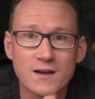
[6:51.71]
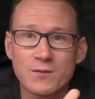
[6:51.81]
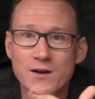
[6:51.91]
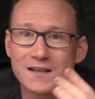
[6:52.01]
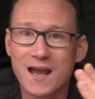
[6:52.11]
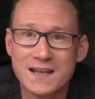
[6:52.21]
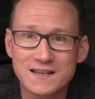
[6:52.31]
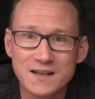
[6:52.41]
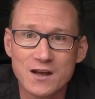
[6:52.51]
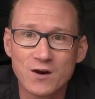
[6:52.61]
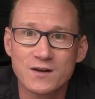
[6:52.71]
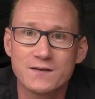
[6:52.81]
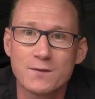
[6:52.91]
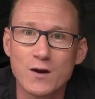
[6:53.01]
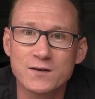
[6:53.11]
precisely
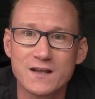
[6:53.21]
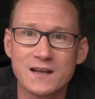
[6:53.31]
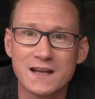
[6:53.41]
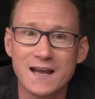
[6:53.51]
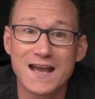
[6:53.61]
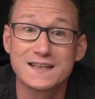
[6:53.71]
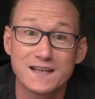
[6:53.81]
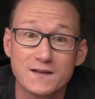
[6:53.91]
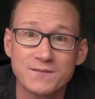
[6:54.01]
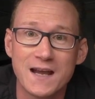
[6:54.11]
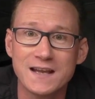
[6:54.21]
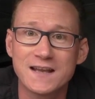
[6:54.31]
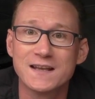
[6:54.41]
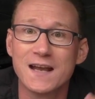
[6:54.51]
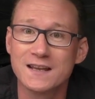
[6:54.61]
corresponds to selecting
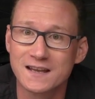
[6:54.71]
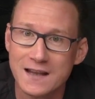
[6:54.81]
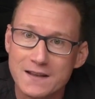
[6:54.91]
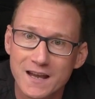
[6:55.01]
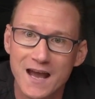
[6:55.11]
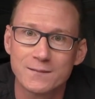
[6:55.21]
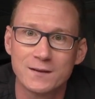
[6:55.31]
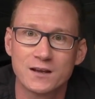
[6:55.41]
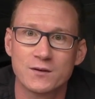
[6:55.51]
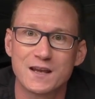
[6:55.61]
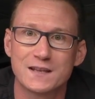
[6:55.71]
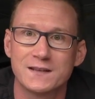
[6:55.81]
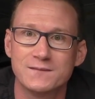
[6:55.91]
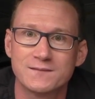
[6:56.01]
immediate heating in the camper unit.